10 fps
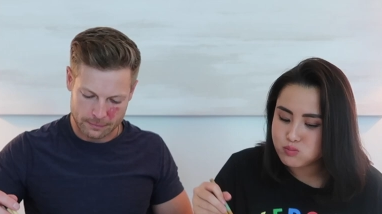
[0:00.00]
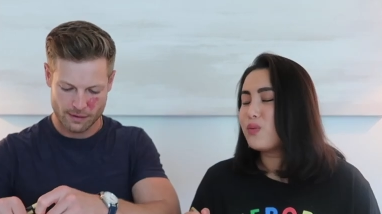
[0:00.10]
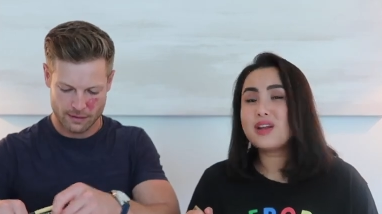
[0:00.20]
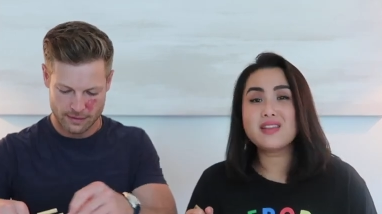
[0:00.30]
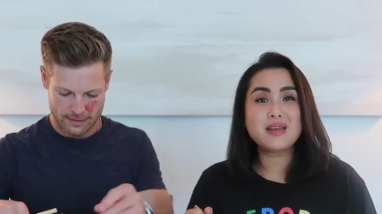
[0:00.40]

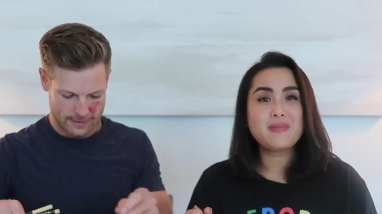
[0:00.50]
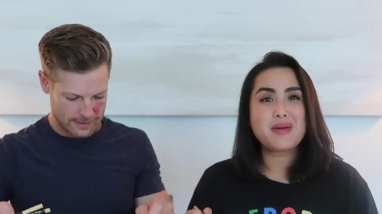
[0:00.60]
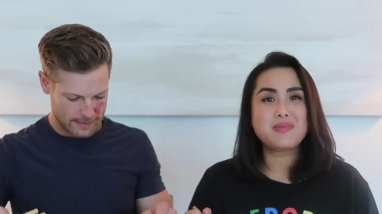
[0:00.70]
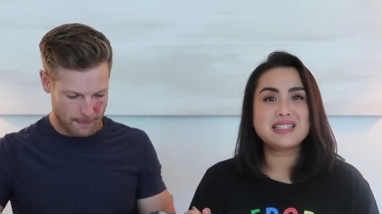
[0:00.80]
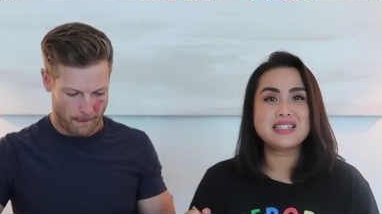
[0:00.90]
Speaker 1: What do you think,
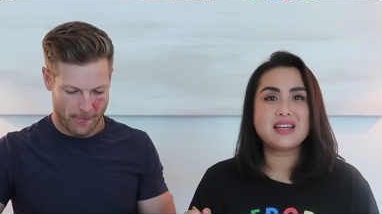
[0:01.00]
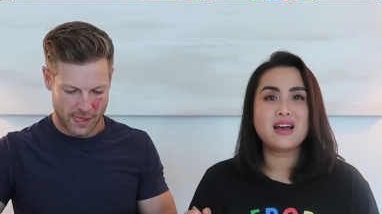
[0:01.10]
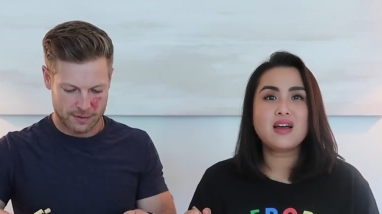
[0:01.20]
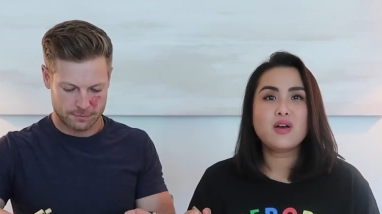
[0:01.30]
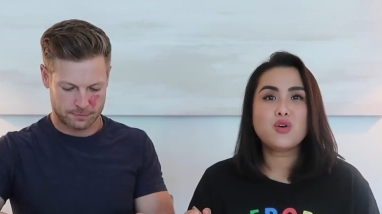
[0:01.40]
babe? This is
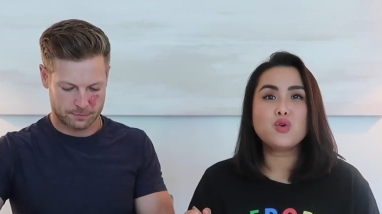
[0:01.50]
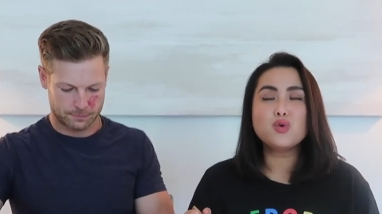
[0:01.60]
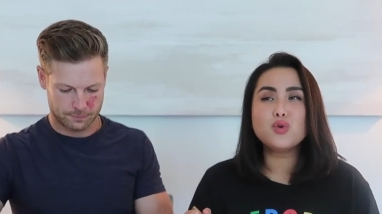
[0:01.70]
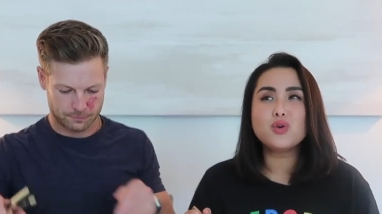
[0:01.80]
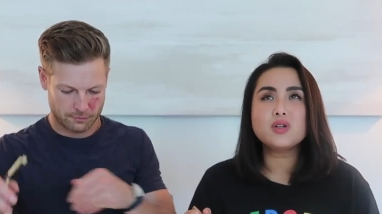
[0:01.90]
a
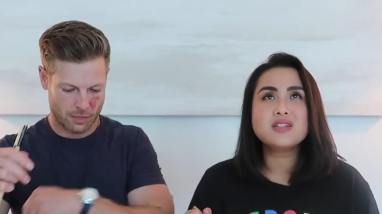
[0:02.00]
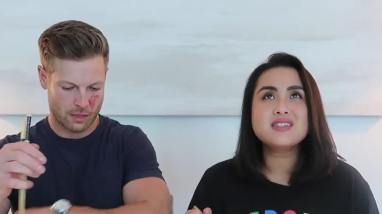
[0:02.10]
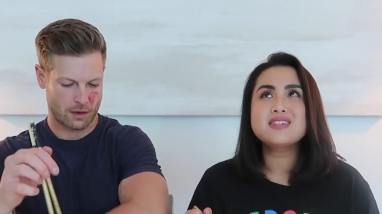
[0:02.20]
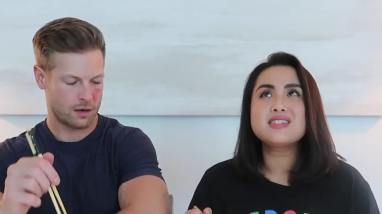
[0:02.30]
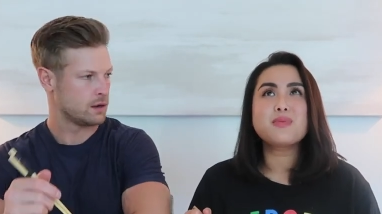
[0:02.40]
cool
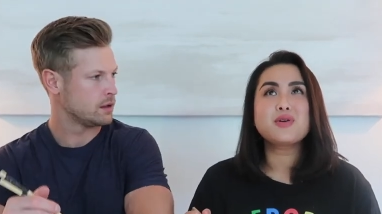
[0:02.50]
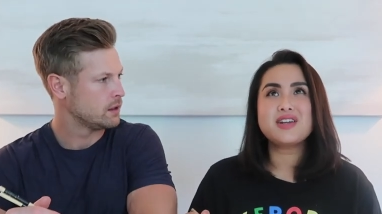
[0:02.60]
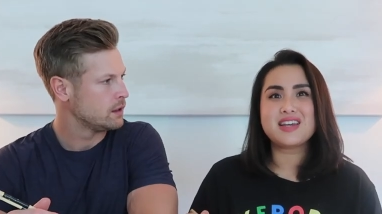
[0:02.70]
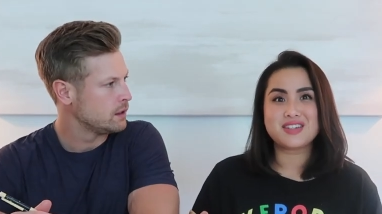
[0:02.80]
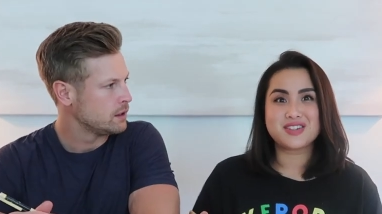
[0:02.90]
summer
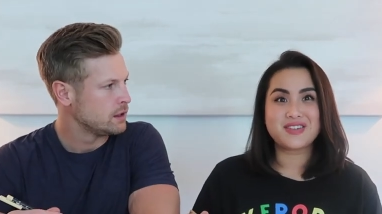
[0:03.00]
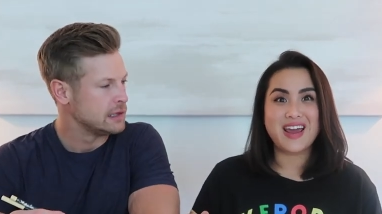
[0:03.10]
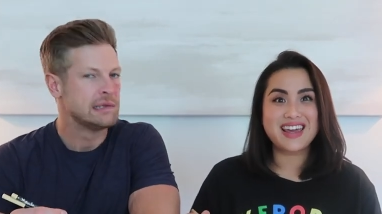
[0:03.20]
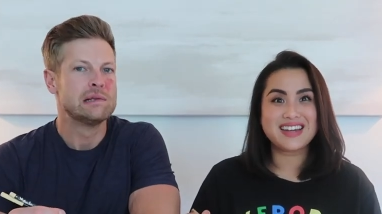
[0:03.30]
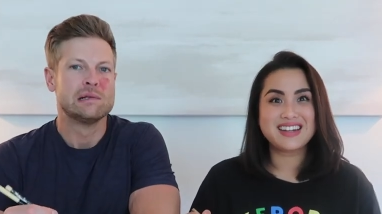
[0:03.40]
dish,
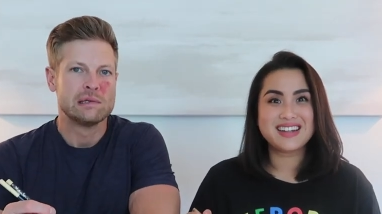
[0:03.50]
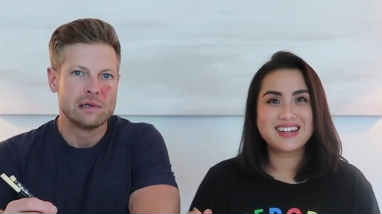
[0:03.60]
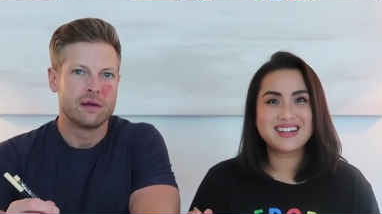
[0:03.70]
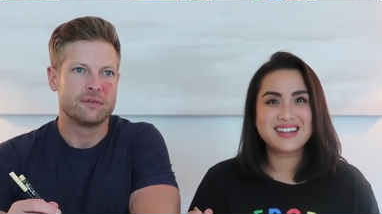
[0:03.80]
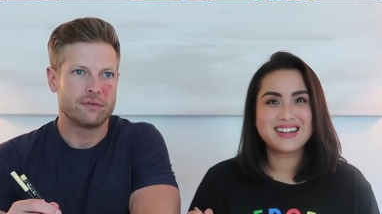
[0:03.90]
right?
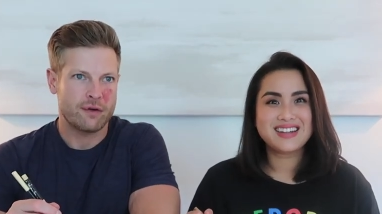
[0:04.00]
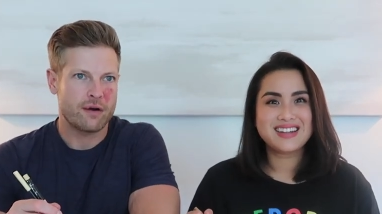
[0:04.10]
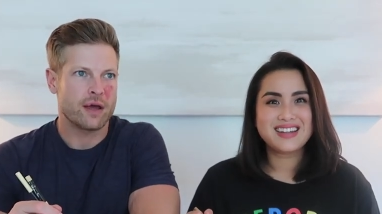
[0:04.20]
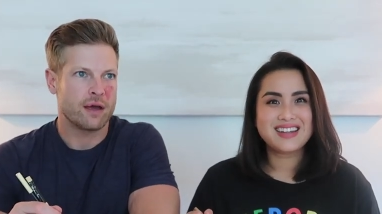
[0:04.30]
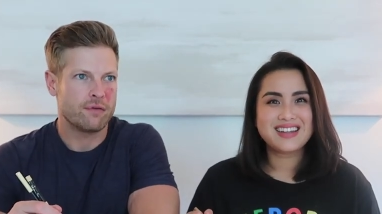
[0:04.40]

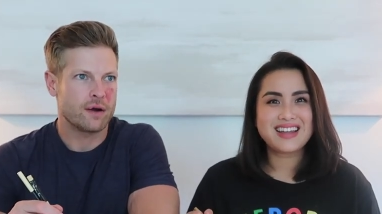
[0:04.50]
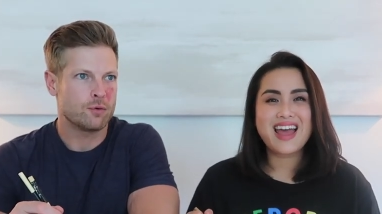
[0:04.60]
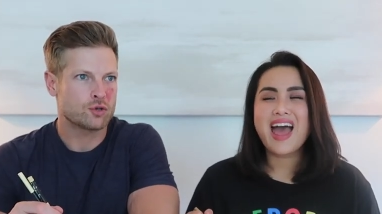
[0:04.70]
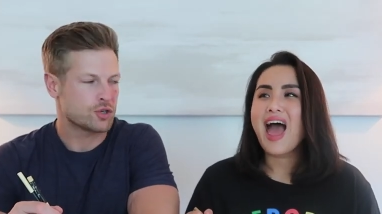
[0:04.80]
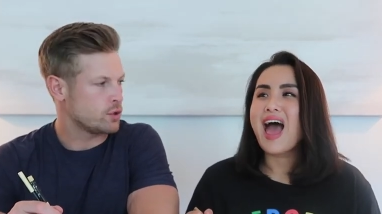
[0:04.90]
Speaker 2: Very, very
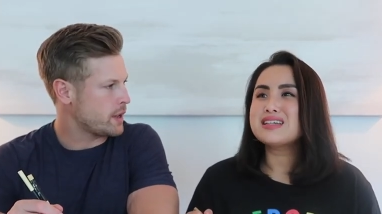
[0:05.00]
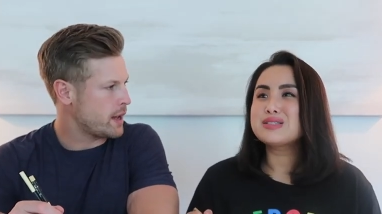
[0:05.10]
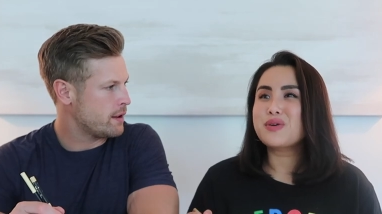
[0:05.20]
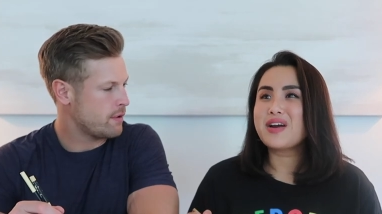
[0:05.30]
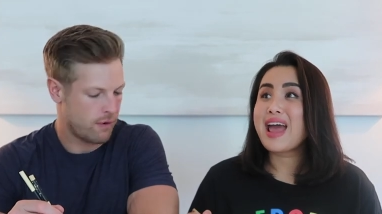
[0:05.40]
much so, As
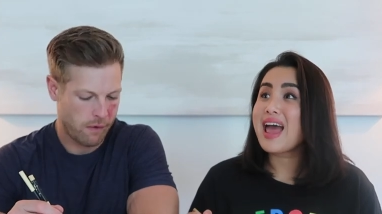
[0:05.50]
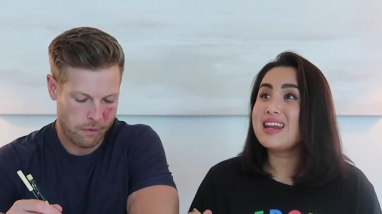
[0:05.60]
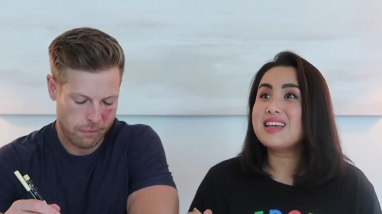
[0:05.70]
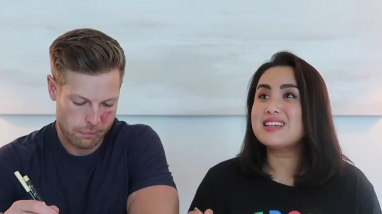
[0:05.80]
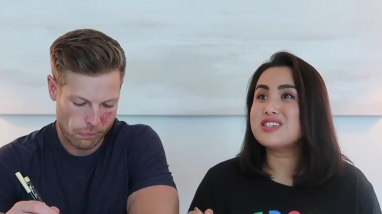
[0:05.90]
yeah. we're
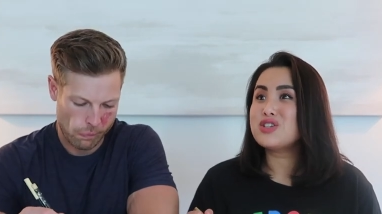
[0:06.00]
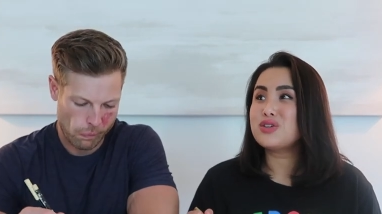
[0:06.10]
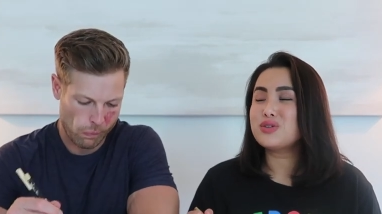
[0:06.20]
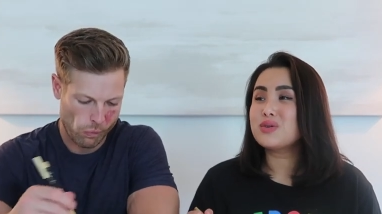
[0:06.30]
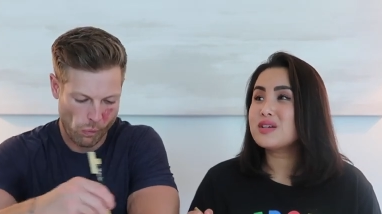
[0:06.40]
Speaker 1: heading
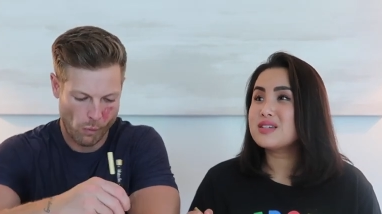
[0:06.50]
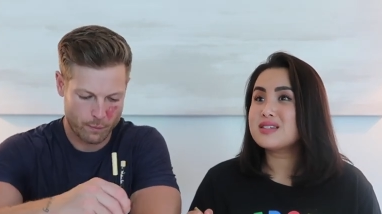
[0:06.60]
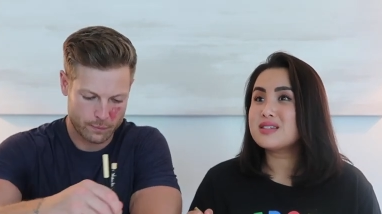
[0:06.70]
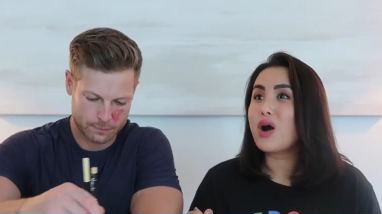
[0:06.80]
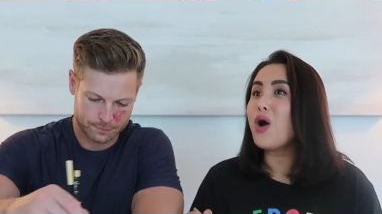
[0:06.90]
into...
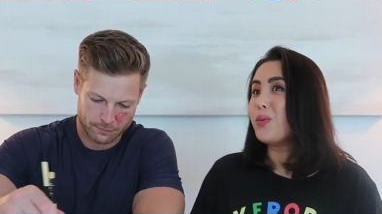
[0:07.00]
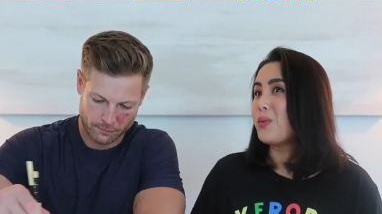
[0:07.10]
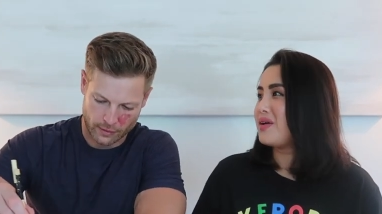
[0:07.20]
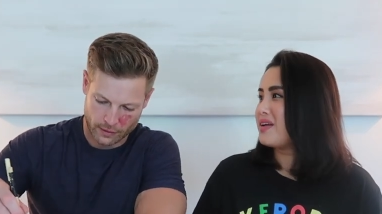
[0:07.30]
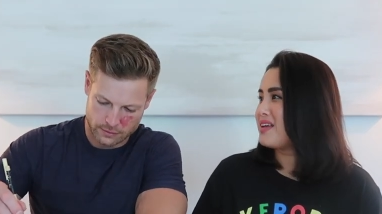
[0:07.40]

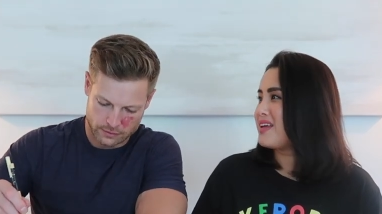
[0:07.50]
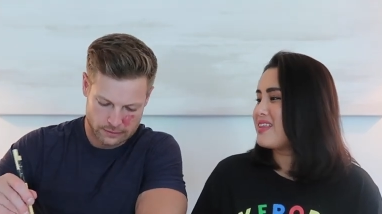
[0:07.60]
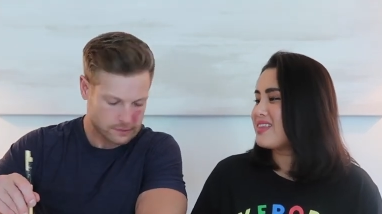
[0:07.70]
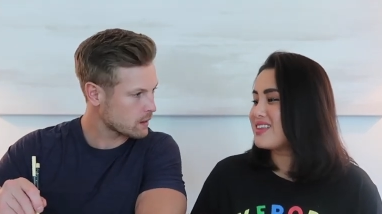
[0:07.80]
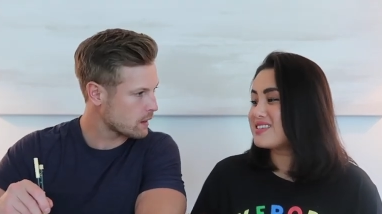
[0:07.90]
Oh!
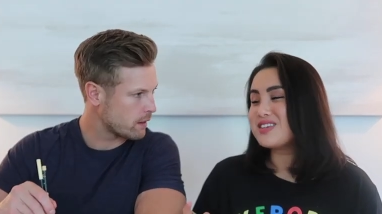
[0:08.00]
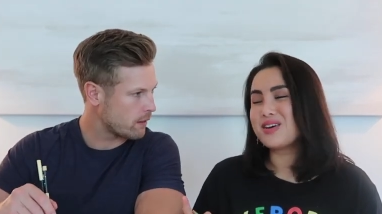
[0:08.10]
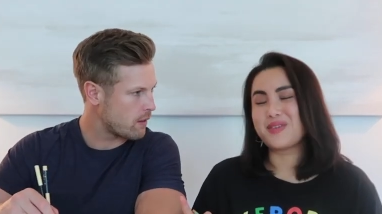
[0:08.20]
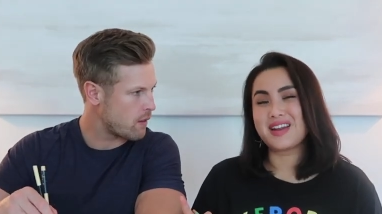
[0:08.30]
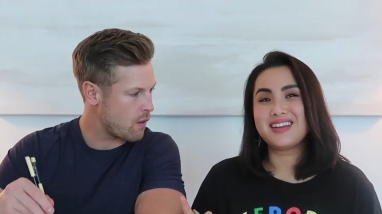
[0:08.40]
This is a
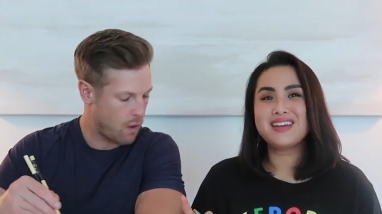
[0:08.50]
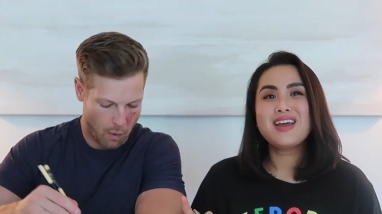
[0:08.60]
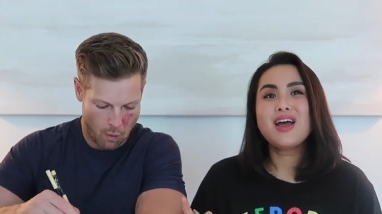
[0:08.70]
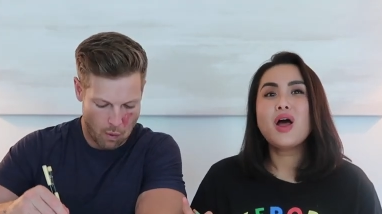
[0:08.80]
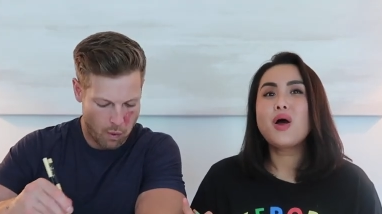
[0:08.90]
good one.
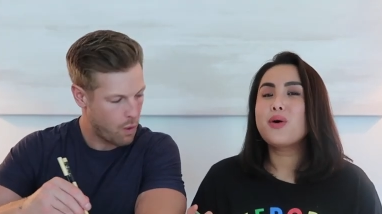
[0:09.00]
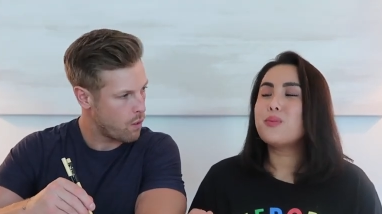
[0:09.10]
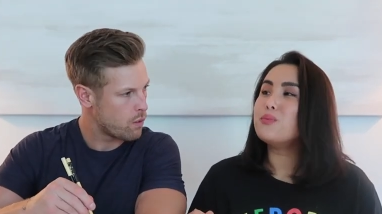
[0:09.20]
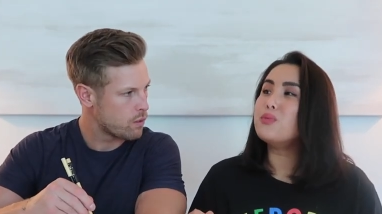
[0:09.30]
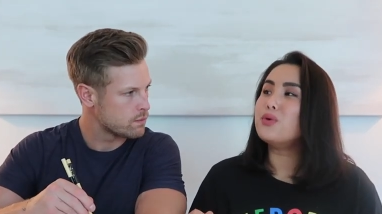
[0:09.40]

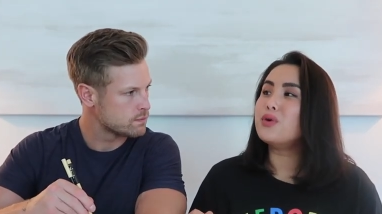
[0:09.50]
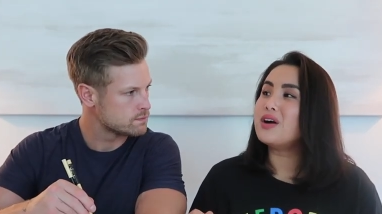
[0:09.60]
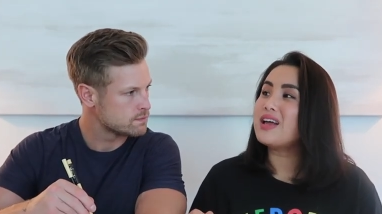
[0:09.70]
More